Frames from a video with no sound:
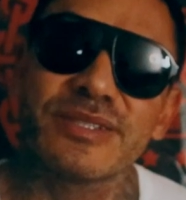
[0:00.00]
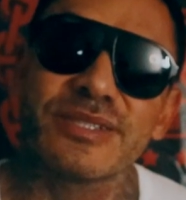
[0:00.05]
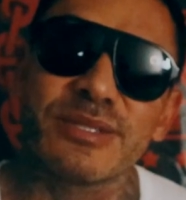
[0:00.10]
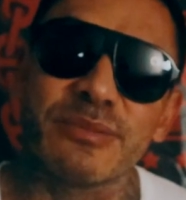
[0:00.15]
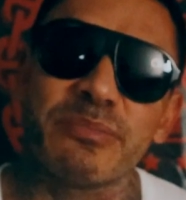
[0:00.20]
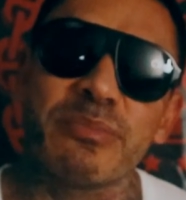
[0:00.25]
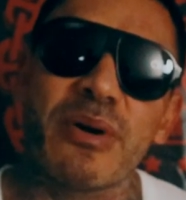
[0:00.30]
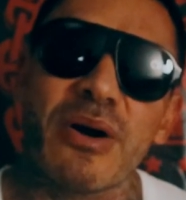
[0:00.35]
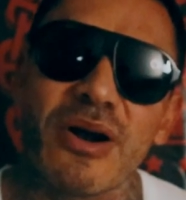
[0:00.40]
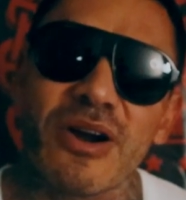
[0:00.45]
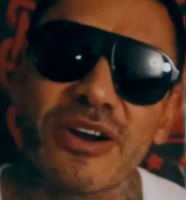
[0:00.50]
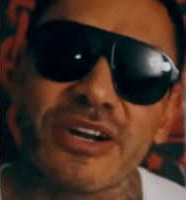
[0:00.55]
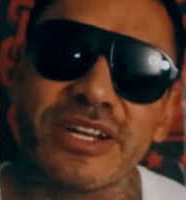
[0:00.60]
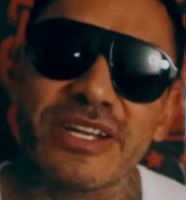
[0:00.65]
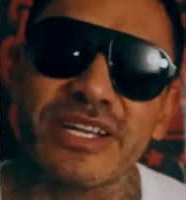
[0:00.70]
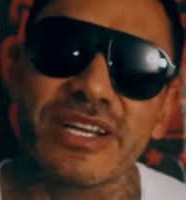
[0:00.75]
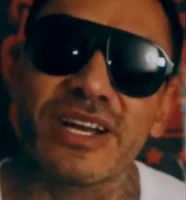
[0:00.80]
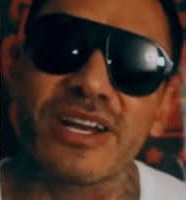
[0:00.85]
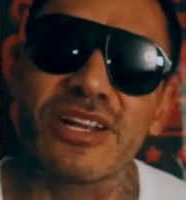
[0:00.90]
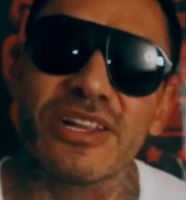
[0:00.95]
to
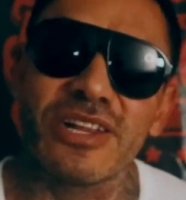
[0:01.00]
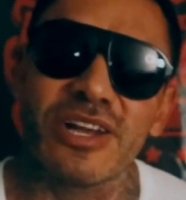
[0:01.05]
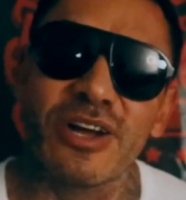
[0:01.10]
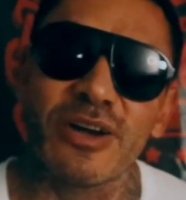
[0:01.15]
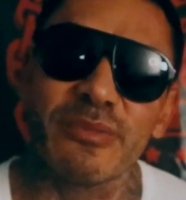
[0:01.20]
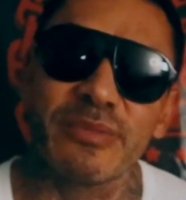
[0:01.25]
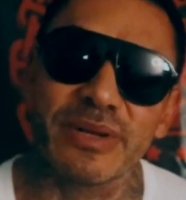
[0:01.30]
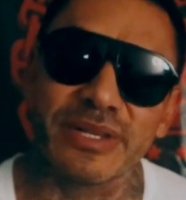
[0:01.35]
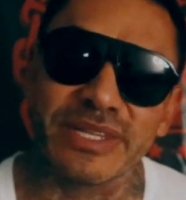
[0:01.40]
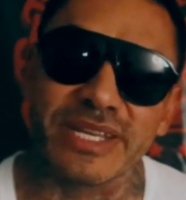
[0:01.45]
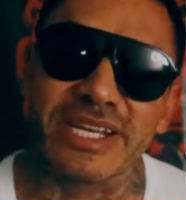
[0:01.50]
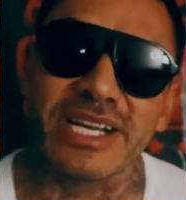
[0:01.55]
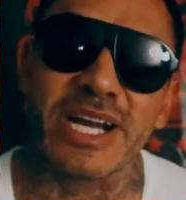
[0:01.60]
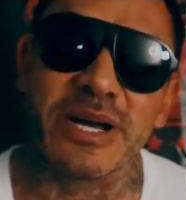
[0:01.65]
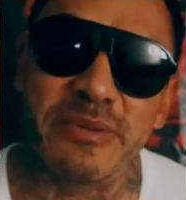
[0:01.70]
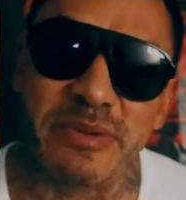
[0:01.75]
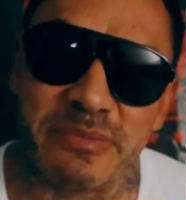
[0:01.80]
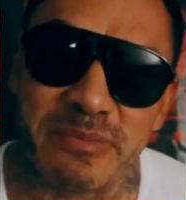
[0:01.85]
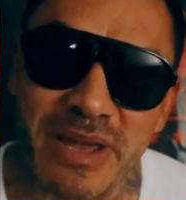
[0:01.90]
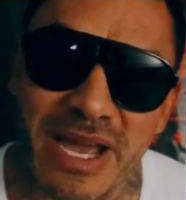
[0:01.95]
party and club and then
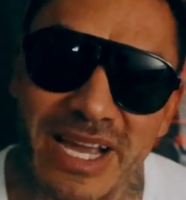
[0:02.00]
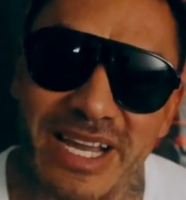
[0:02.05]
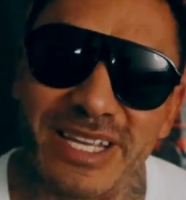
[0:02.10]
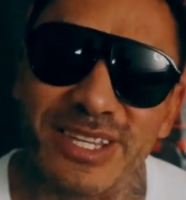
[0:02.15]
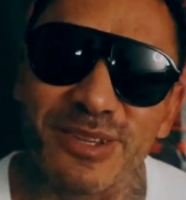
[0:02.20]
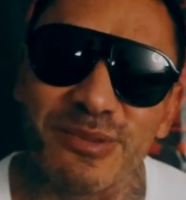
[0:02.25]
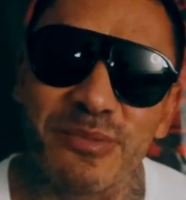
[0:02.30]
coming back in